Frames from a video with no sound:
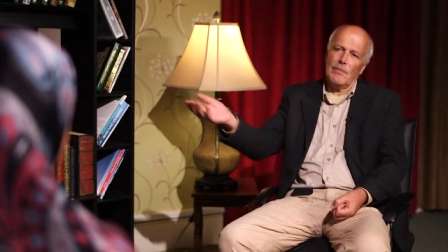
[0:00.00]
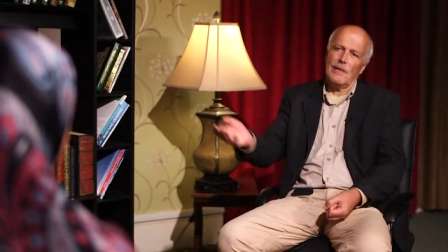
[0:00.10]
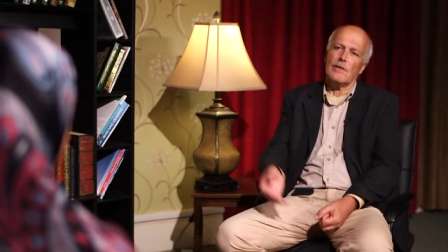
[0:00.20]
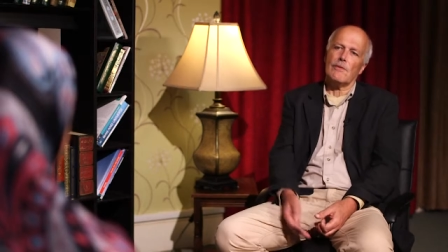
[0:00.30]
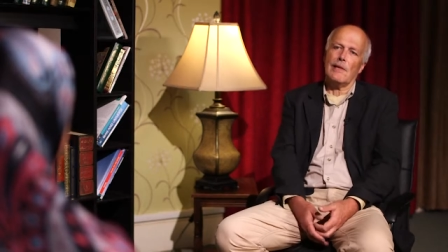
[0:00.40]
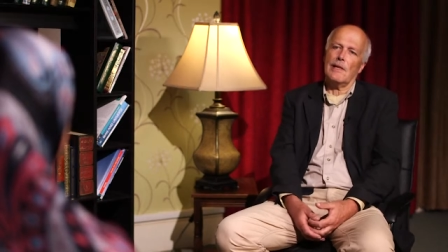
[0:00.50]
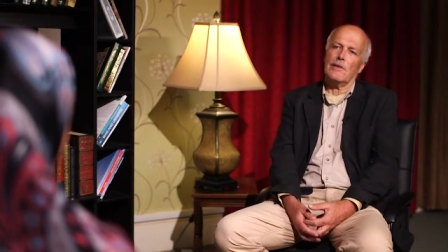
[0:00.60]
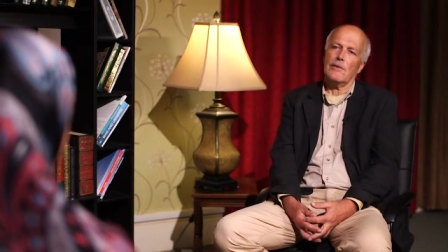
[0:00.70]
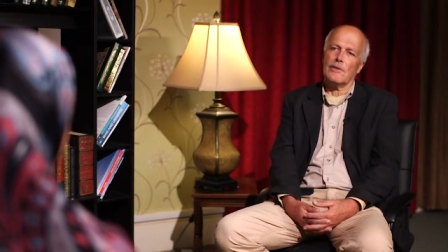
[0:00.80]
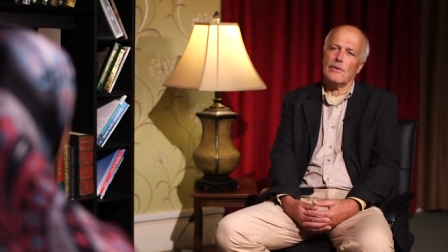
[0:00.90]
buy Israeli
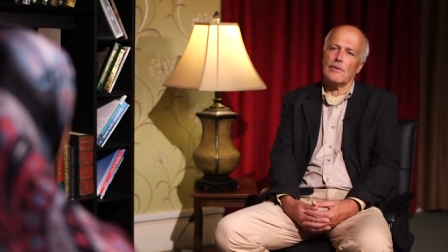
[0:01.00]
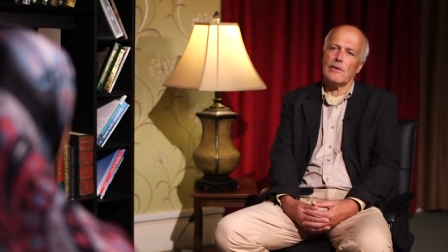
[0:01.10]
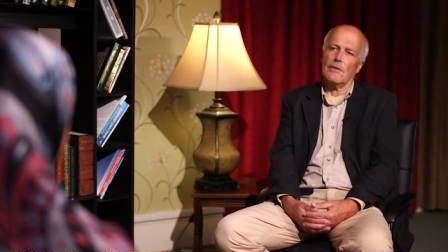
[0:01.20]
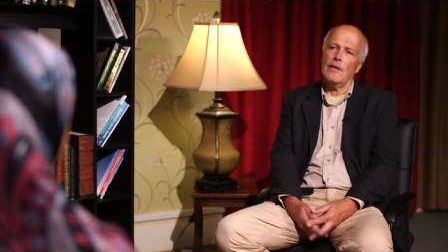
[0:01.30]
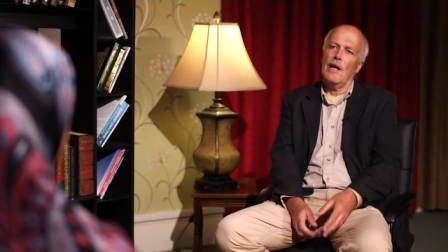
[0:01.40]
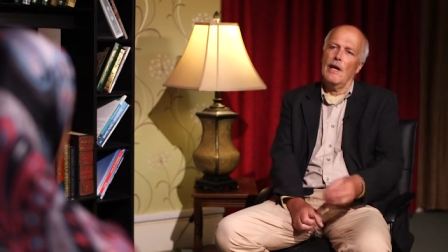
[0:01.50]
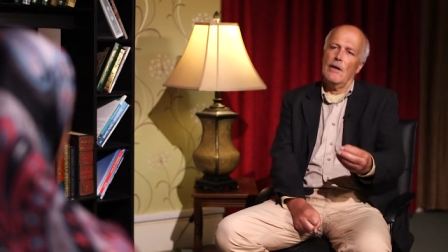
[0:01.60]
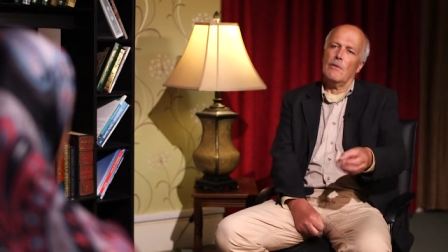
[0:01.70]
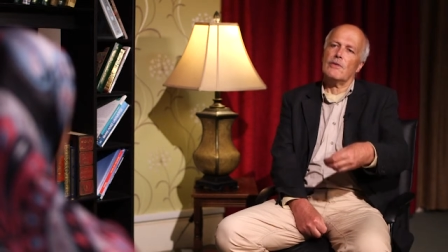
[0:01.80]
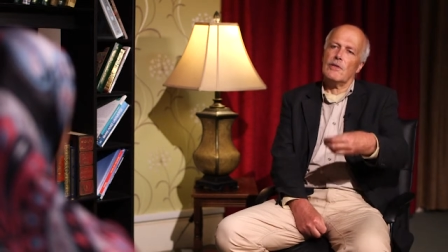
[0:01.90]
goods and so on,
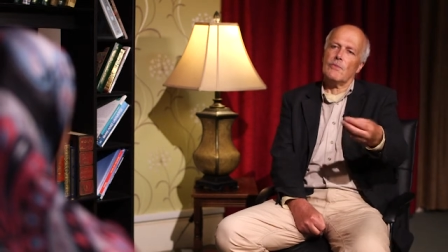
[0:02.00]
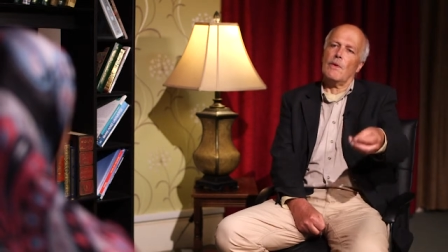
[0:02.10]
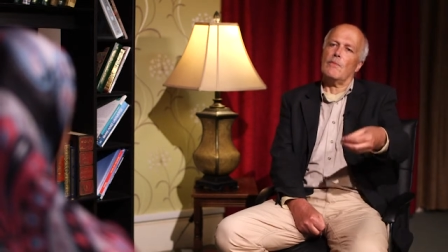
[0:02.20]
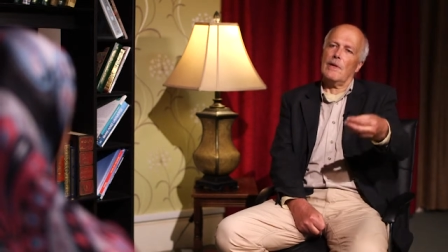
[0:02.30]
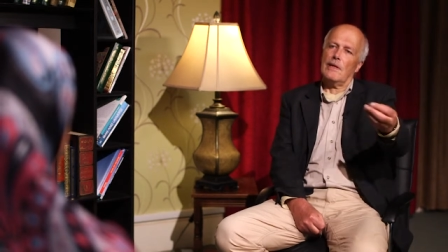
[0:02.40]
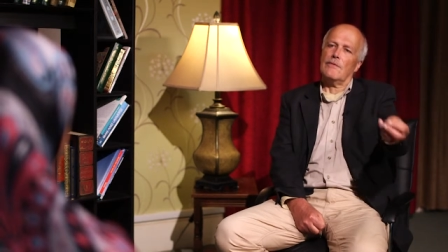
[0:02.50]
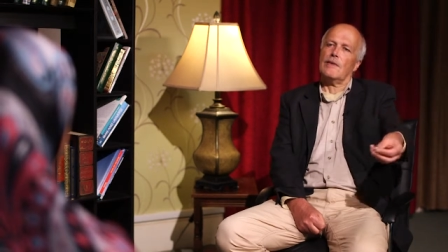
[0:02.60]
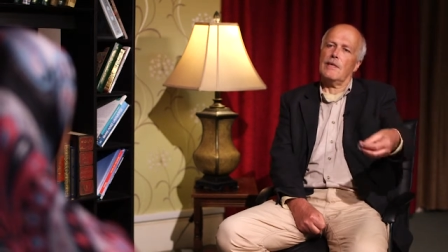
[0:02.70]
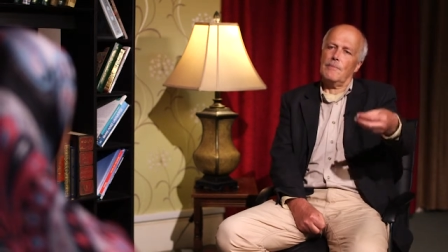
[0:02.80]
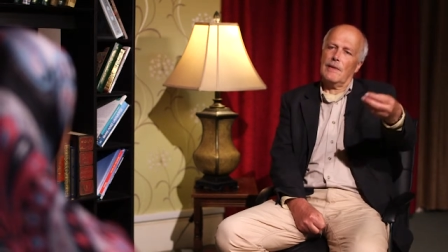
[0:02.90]
which is one way of
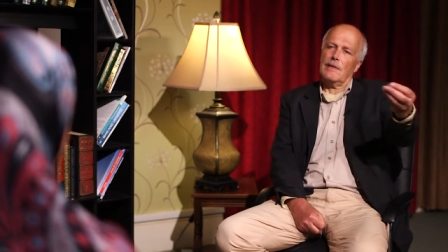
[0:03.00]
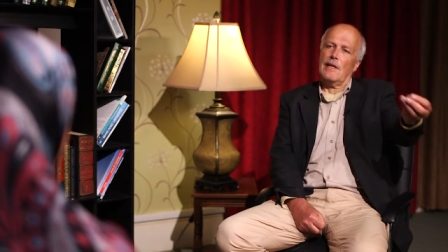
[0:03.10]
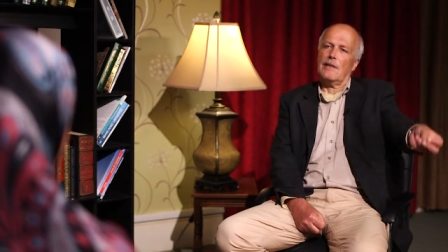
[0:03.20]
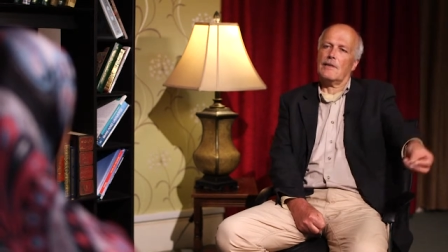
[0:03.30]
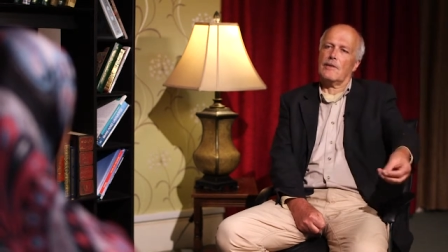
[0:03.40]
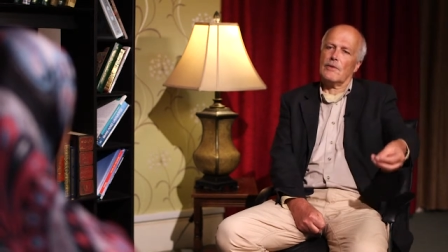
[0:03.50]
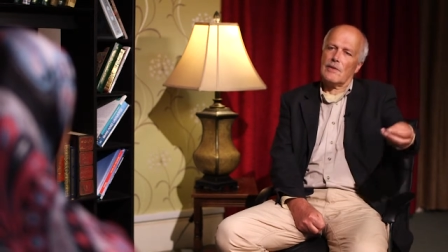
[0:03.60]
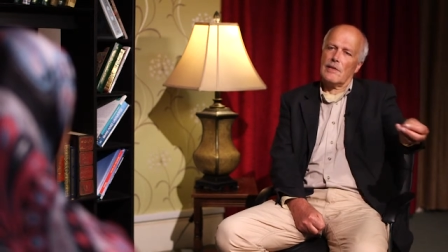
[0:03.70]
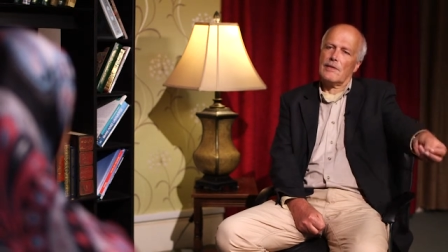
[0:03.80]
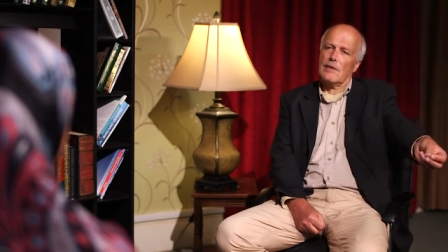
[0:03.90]
keeping that
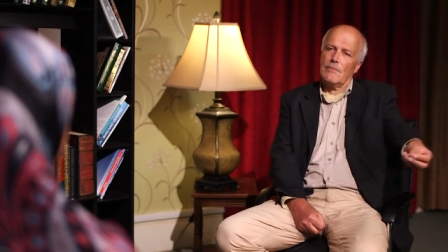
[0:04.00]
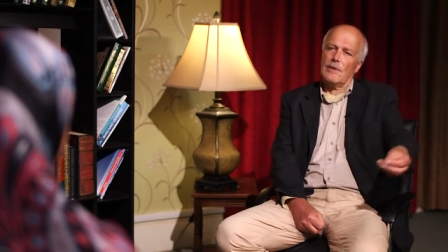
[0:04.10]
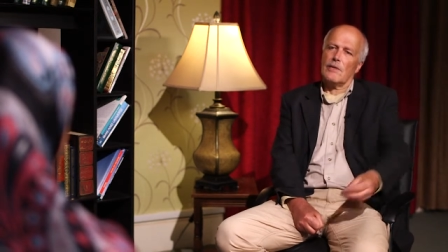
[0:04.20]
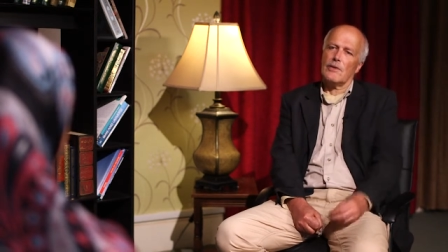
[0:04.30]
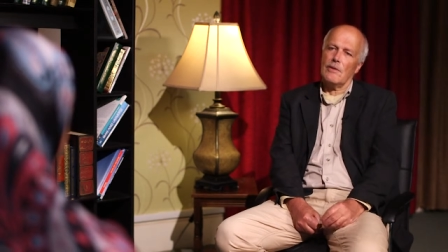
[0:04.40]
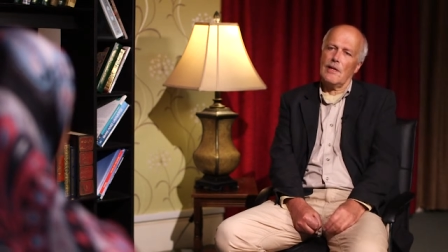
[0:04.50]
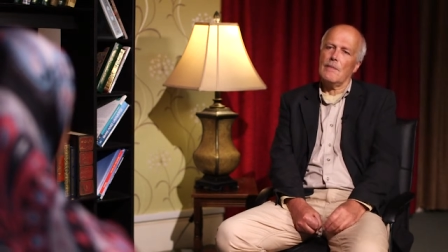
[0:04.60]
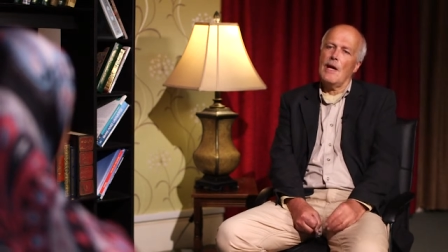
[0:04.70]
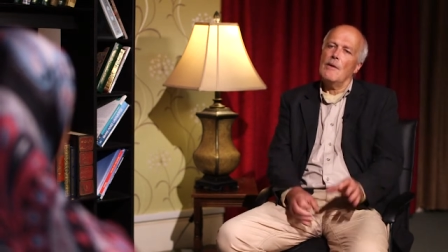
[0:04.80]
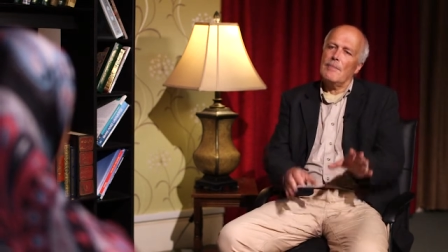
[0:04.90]
consistent pressure up.